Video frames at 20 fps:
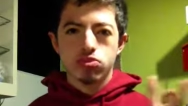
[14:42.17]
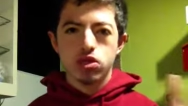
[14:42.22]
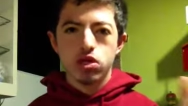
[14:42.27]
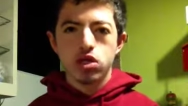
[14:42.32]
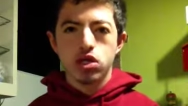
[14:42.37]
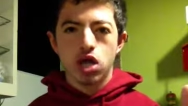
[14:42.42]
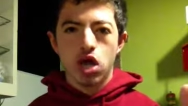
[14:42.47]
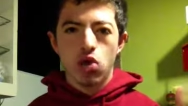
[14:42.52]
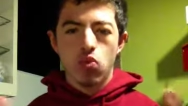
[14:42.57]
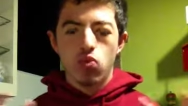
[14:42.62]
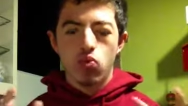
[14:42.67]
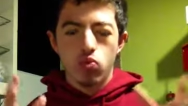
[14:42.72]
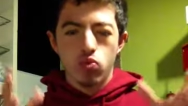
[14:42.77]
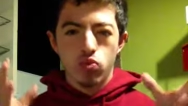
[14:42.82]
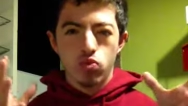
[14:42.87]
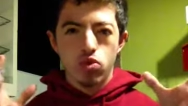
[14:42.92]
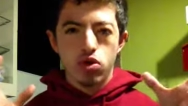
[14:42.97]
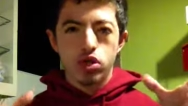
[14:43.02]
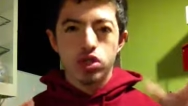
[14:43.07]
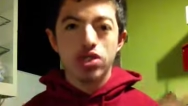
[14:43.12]
you know,
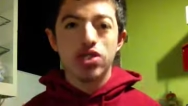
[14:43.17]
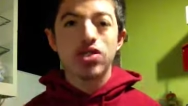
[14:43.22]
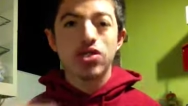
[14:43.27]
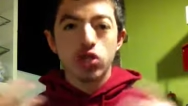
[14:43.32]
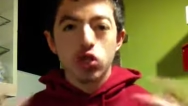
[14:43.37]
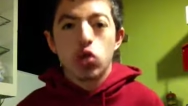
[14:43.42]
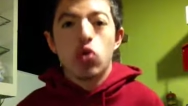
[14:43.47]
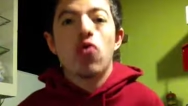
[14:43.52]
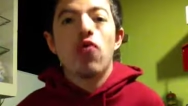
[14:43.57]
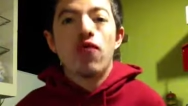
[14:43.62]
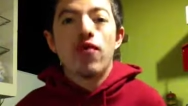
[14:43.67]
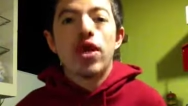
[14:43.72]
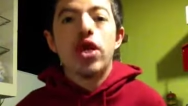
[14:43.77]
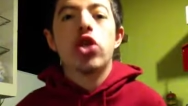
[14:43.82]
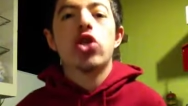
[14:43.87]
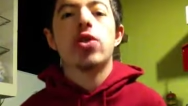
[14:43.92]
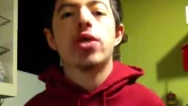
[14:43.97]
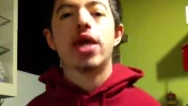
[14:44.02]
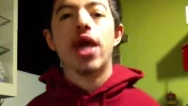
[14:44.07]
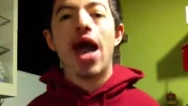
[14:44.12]
to
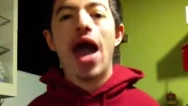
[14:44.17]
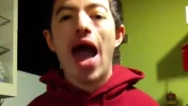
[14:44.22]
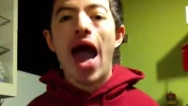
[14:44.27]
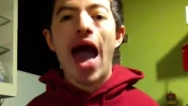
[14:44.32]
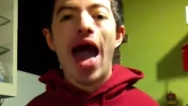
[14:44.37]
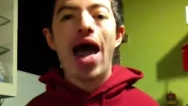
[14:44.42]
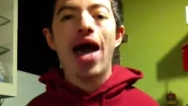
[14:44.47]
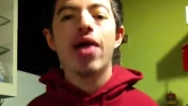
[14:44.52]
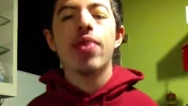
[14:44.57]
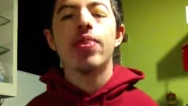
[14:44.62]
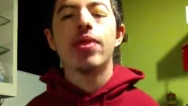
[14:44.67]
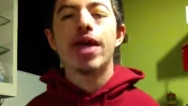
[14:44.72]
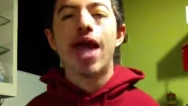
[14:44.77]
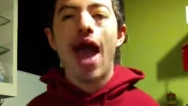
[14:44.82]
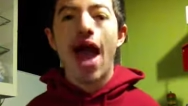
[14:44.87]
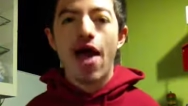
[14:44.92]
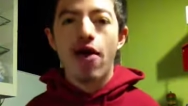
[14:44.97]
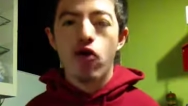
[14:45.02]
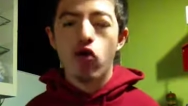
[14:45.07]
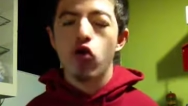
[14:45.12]
finish the the
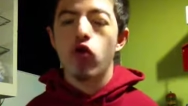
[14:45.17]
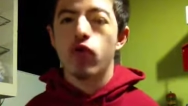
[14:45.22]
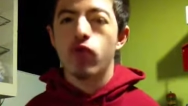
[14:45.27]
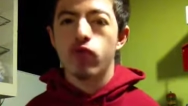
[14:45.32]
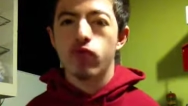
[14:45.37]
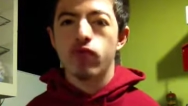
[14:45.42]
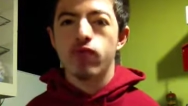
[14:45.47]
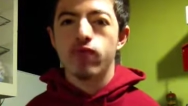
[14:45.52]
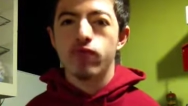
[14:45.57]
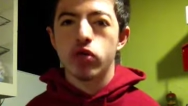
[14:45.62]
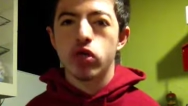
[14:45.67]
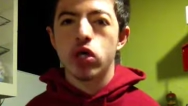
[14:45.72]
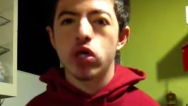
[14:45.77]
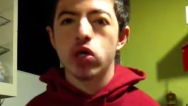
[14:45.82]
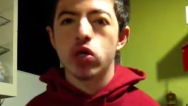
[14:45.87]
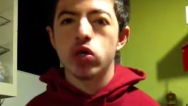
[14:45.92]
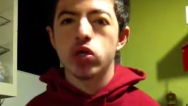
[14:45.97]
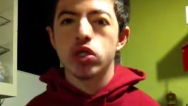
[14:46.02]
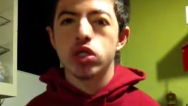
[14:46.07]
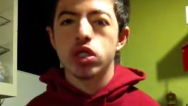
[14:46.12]
Arrow
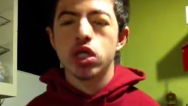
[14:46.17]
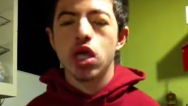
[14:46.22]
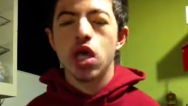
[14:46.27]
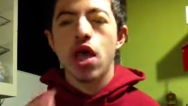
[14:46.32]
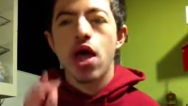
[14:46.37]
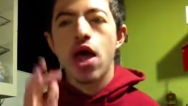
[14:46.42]
reviews.